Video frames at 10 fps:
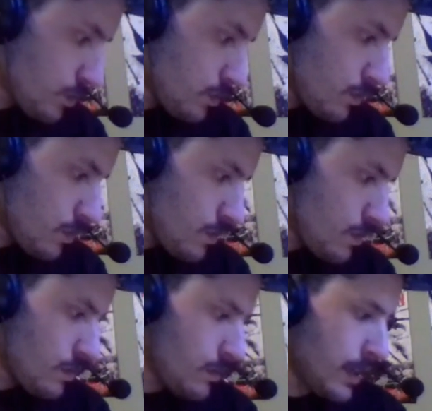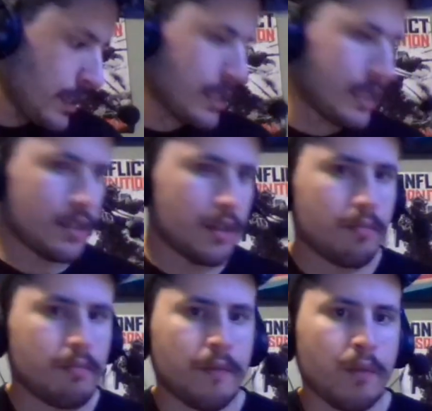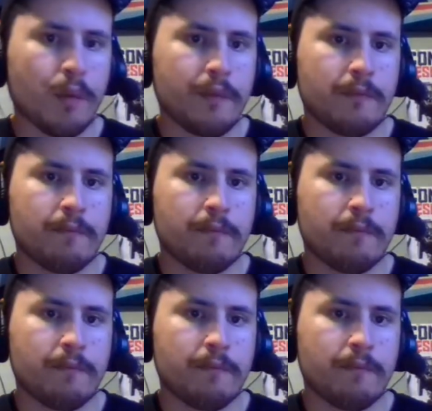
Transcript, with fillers: total control over It's easy, my fourth